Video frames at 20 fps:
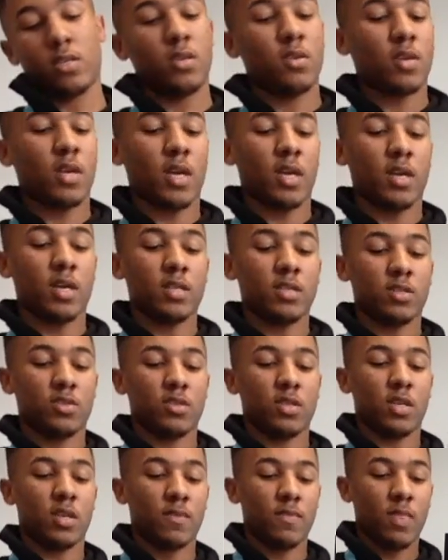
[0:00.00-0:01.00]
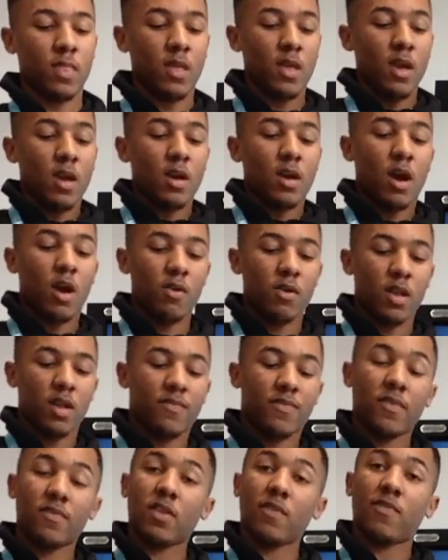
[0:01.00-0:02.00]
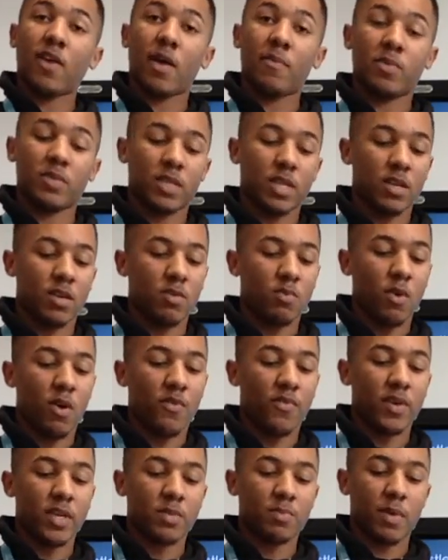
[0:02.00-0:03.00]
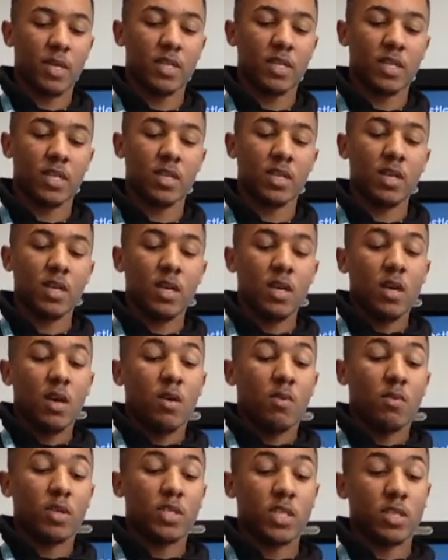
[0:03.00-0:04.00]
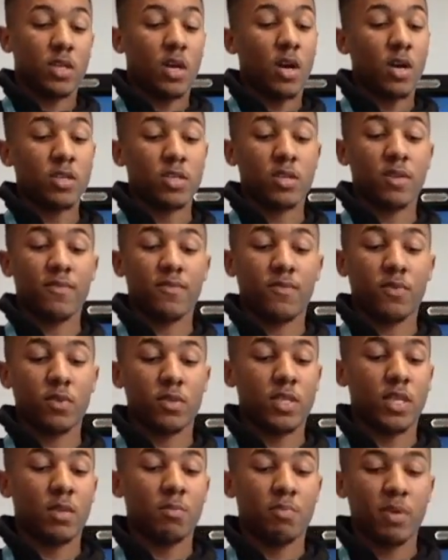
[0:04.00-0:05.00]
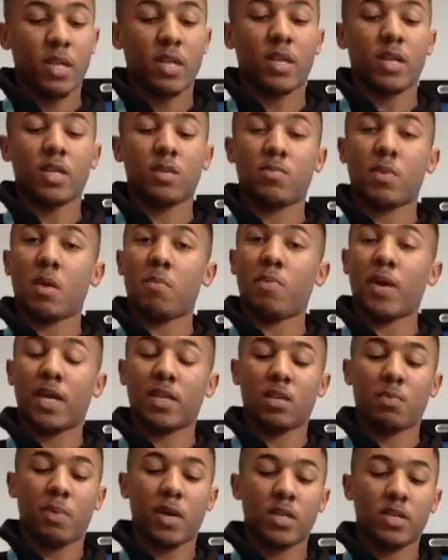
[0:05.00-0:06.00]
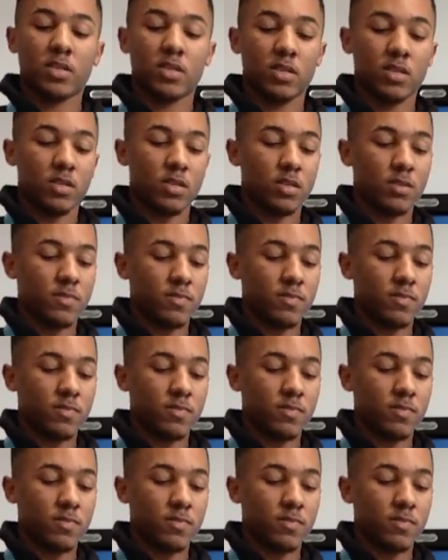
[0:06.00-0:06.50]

UK industry. Currently, 55% of welfare spending, which is 114 billion, is being paid to pensioners.